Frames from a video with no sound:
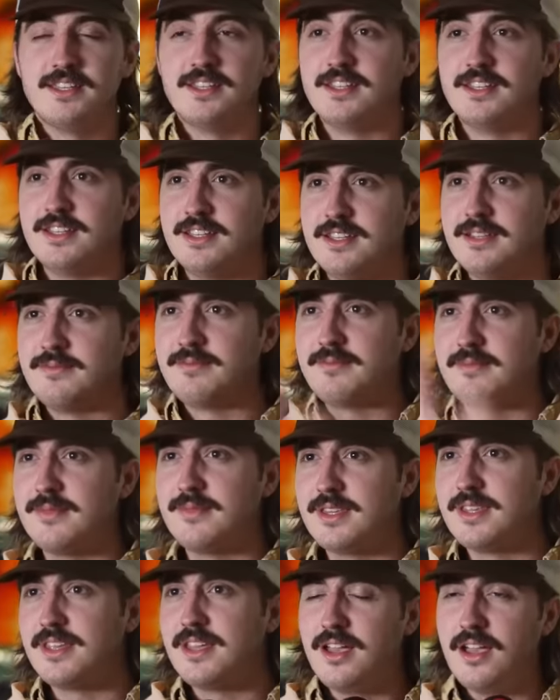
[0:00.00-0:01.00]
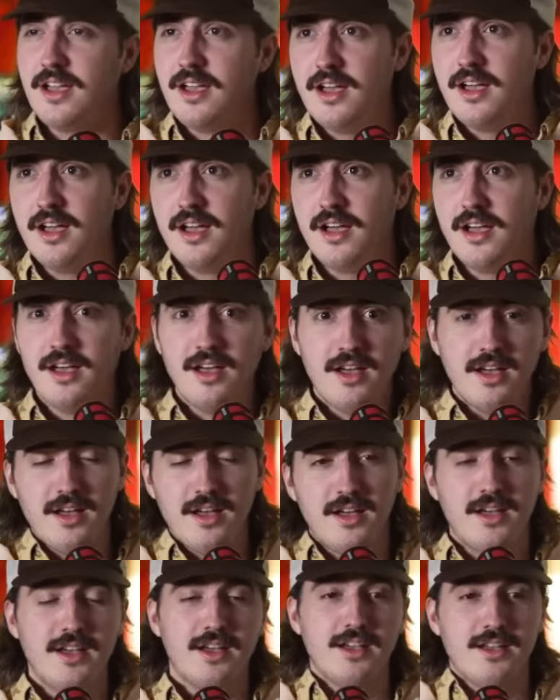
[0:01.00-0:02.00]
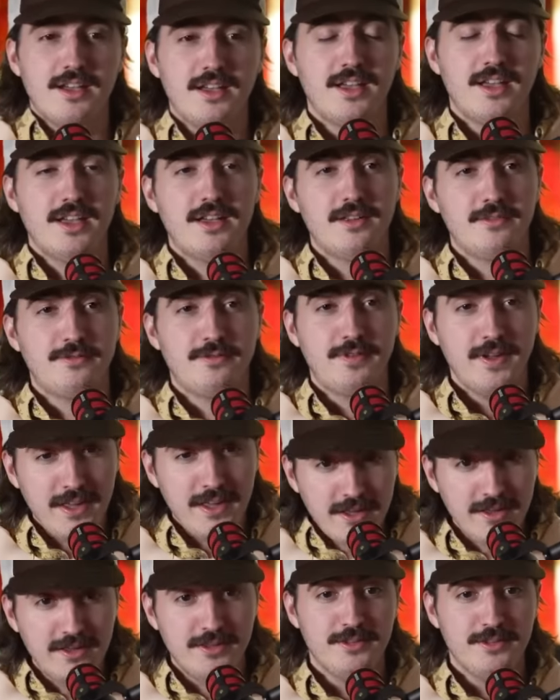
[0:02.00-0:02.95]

It's a goddamn. It has to be bright. It fails